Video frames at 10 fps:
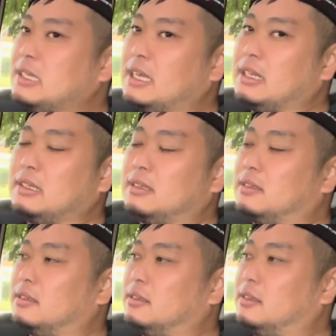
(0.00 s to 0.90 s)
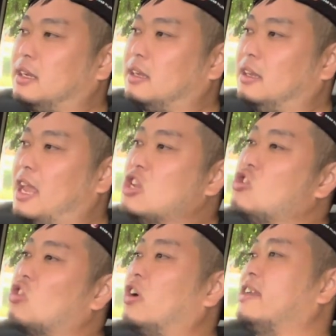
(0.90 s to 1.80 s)
that
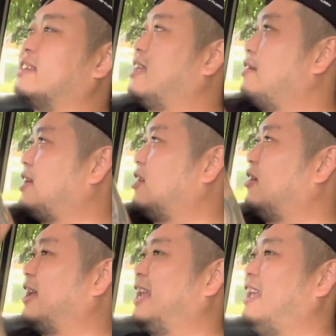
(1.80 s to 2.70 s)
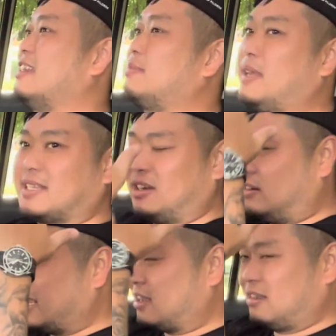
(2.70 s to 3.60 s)
enjoys having a lot of headspace. I don't
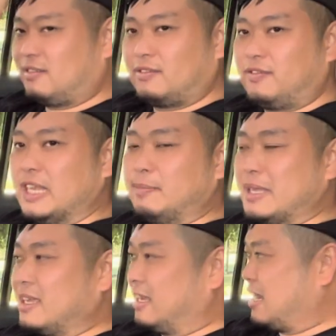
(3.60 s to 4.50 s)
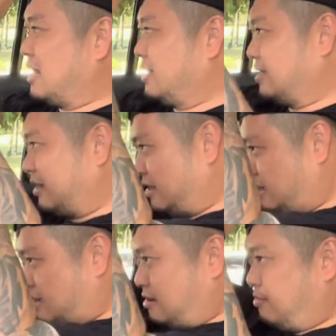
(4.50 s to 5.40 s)
like being in cars that
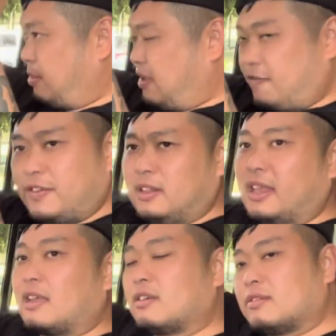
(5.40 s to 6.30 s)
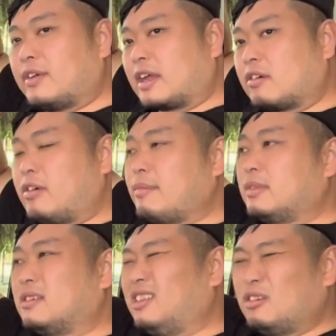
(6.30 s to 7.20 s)
make me feel like very
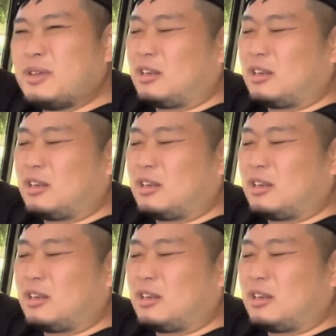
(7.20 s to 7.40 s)
cramped, a little bit